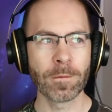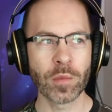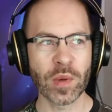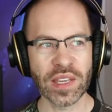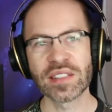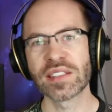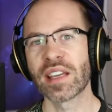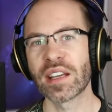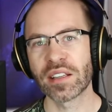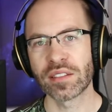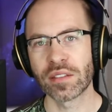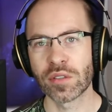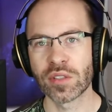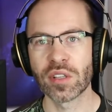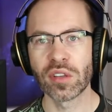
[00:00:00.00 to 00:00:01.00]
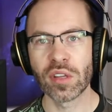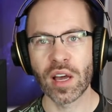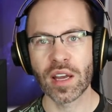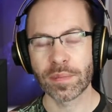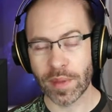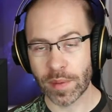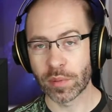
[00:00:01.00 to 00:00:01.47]
We get sick. There's a
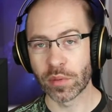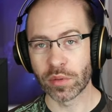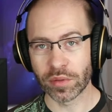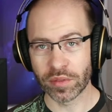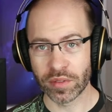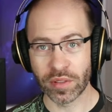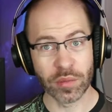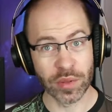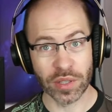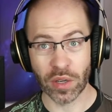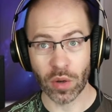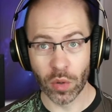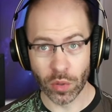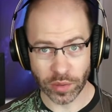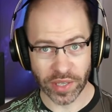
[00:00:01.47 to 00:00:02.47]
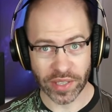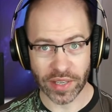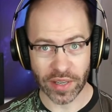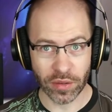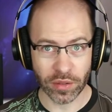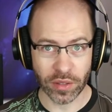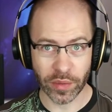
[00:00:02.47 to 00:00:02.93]
lot of people with the cold right
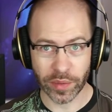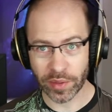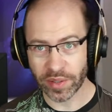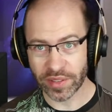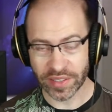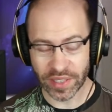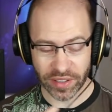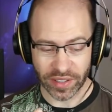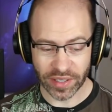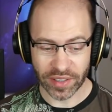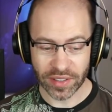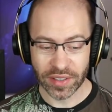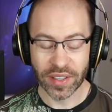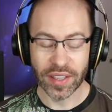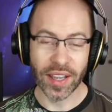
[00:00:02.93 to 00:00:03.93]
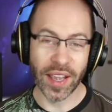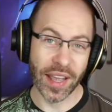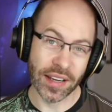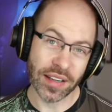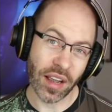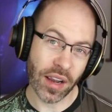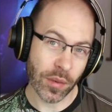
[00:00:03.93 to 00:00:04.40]
now going around the area.
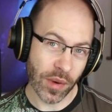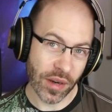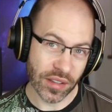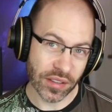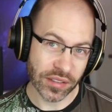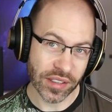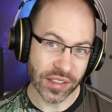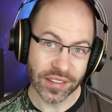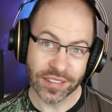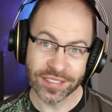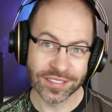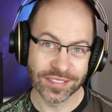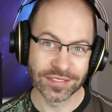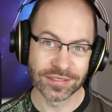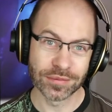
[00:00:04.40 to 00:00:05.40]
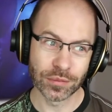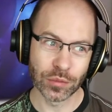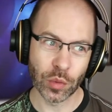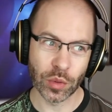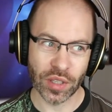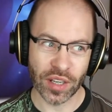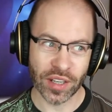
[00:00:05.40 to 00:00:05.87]
And ironically,
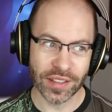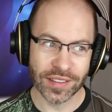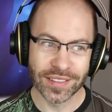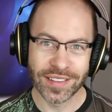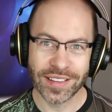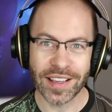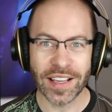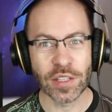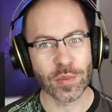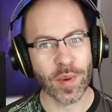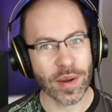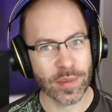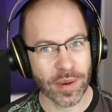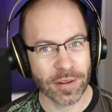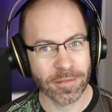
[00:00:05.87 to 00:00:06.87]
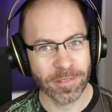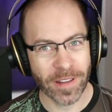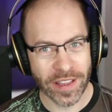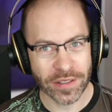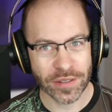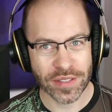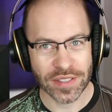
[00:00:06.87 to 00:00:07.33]
or not, it's right around
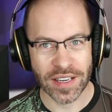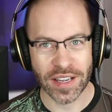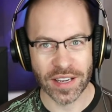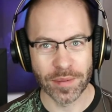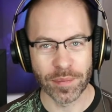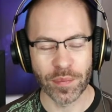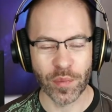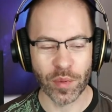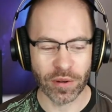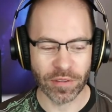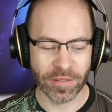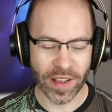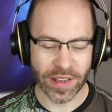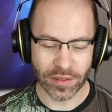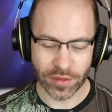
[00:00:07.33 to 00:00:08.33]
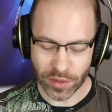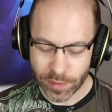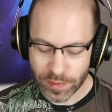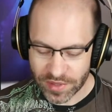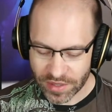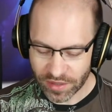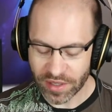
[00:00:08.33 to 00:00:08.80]
finals time, where
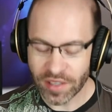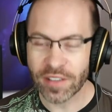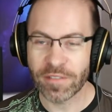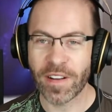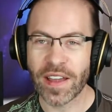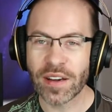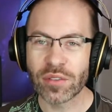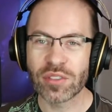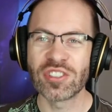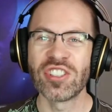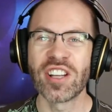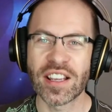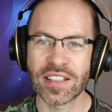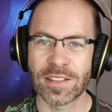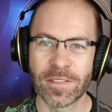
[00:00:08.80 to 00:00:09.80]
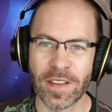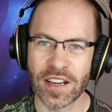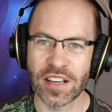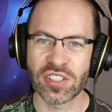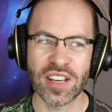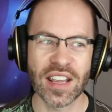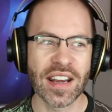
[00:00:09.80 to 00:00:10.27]
finals just
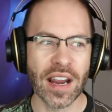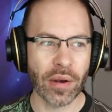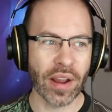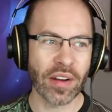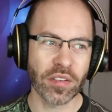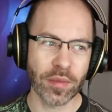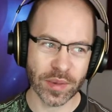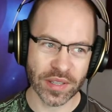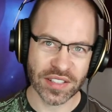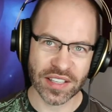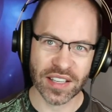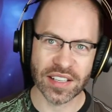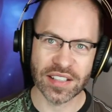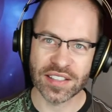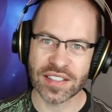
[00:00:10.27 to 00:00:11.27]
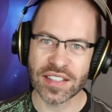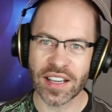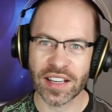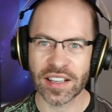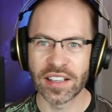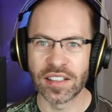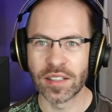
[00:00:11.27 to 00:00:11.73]
finished, and now everybody's getting
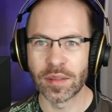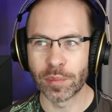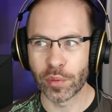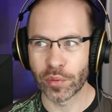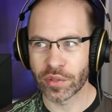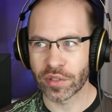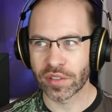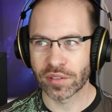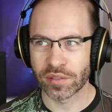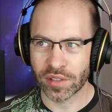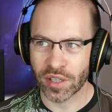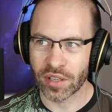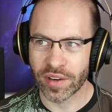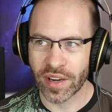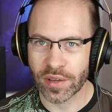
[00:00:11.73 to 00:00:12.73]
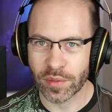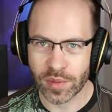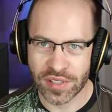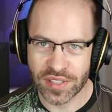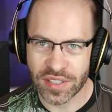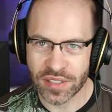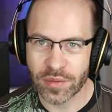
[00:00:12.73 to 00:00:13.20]
sick in the Boulder, Colorado, where
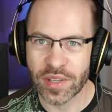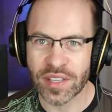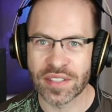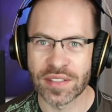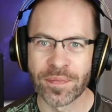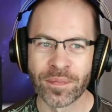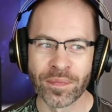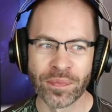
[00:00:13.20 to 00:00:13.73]
CU is.